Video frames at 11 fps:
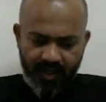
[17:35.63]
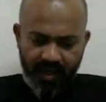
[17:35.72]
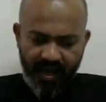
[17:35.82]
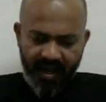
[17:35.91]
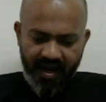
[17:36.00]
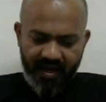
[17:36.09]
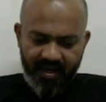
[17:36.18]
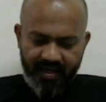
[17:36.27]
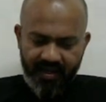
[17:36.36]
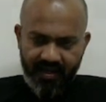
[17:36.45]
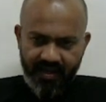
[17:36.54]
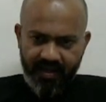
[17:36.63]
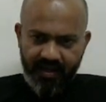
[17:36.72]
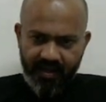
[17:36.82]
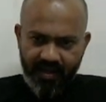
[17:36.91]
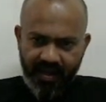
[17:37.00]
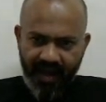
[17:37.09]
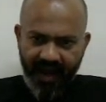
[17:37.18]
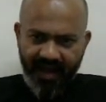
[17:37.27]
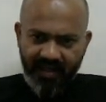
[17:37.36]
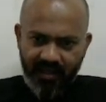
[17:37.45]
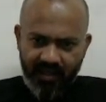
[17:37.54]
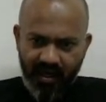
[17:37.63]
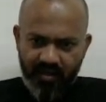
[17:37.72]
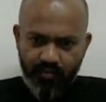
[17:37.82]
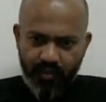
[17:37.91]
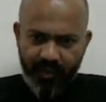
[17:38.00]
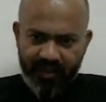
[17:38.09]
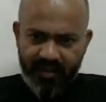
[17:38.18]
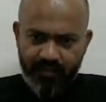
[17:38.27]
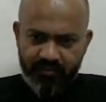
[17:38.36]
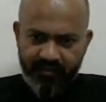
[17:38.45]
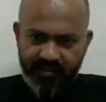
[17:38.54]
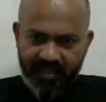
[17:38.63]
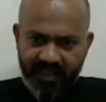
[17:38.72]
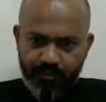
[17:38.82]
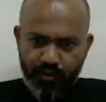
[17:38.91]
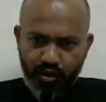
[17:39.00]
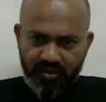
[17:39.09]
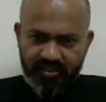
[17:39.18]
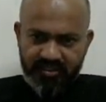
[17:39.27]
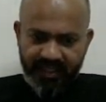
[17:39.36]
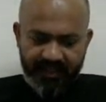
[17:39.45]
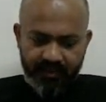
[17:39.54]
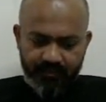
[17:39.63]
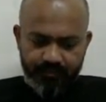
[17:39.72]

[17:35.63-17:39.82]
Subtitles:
and angular momentum, they will keep constant.